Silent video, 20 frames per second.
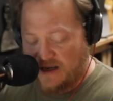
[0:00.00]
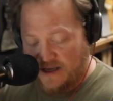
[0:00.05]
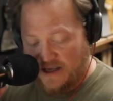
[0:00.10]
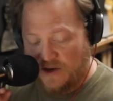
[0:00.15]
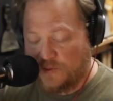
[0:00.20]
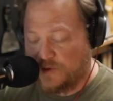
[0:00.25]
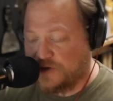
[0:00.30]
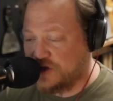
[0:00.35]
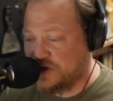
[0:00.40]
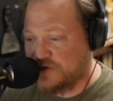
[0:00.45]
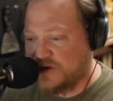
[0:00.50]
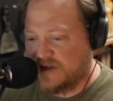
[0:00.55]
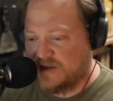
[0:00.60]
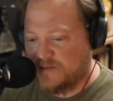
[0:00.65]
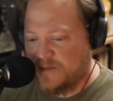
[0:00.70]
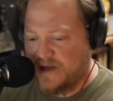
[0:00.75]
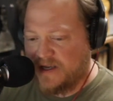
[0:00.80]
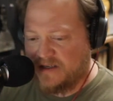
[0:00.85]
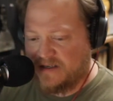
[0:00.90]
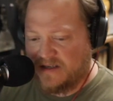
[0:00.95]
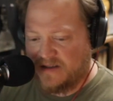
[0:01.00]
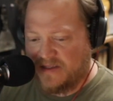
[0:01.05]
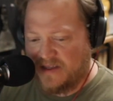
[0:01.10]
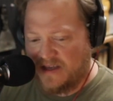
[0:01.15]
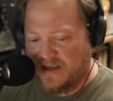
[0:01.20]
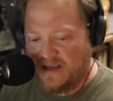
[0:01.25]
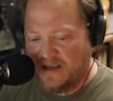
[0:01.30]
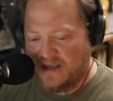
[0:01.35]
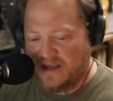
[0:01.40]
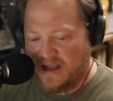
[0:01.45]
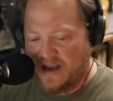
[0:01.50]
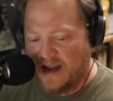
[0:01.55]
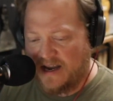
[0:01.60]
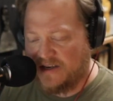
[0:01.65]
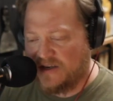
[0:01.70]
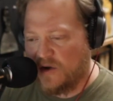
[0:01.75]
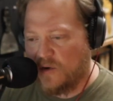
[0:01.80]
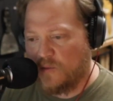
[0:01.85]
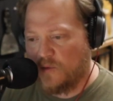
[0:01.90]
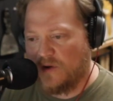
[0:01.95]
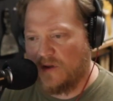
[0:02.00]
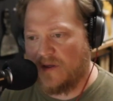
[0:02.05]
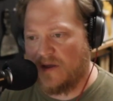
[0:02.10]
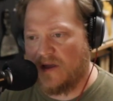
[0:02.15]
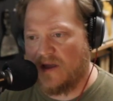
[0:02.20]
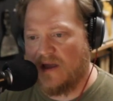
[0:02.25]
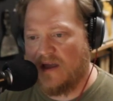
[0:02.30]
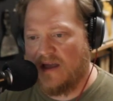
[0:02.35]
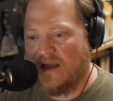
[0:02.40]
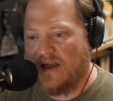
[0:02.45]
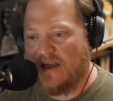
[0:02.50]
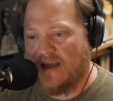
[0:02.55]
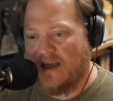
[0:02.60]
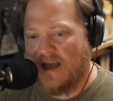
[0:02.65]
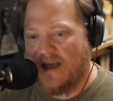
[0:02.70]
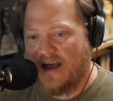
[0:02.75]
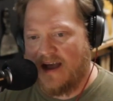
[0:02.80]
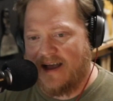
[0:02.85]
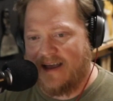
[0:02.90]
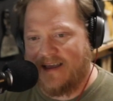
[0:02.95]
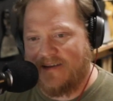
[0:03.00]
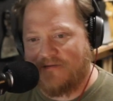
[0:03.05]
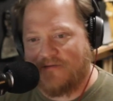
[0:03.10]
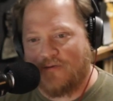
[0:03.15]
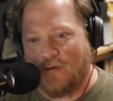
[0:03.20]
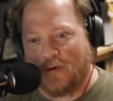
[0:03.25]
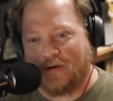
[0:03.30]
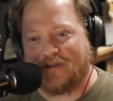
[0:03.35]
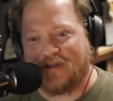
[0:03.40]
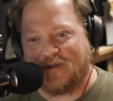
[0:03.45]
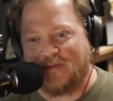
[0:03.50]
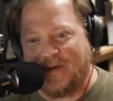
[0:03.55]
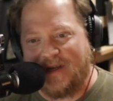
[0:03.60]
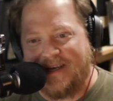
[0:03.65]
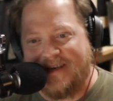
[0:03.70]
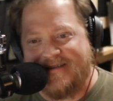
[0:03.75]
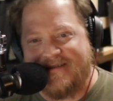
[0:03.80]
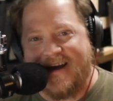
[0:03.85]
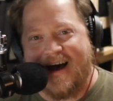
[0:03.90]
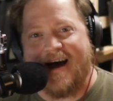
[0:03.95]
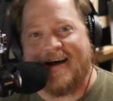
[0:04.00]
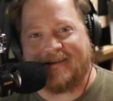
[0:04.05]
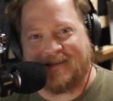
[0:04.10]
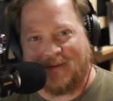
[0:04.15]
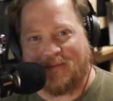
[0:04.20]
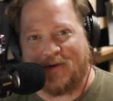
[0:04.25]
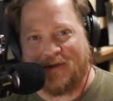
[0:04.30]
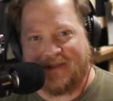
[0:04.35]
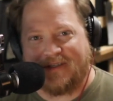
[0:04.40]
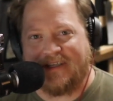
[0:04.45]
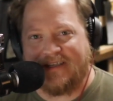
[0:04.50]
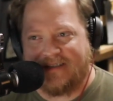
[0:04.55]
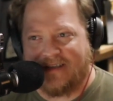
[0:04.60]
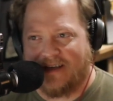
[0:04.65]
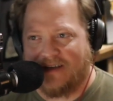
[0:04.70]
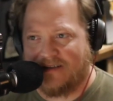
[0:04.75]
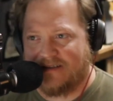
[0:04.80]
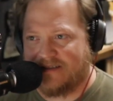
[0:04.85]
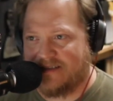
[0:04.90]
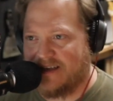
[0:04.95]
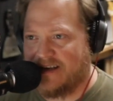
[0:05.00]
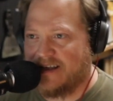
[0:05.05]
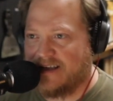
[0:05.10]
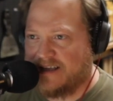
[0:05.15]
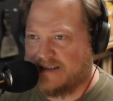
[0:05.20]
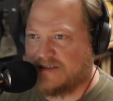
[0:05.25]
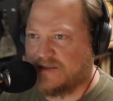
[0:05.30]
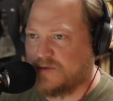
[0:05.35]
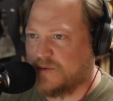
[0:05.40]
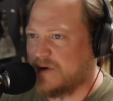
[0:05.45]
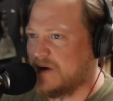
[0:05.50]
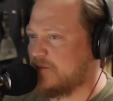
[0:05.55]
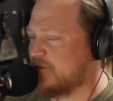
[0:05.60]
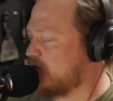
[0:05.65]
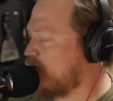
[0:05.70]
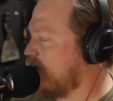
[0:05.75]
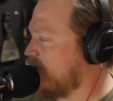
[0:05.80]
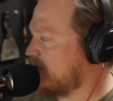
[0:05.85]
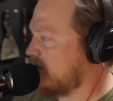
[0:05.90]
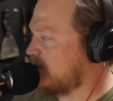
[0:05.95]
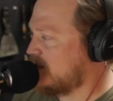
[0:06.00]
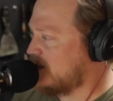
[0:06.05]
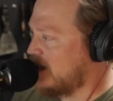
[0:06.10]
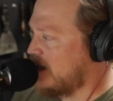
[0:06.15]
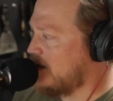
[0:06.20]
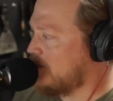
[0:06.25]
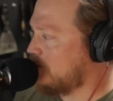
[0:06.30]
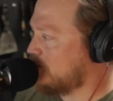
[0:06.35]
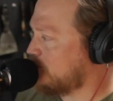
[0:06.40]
It restricts me into thinking I don't really, it forces me not to put details in, I guess is what I'm trying to say.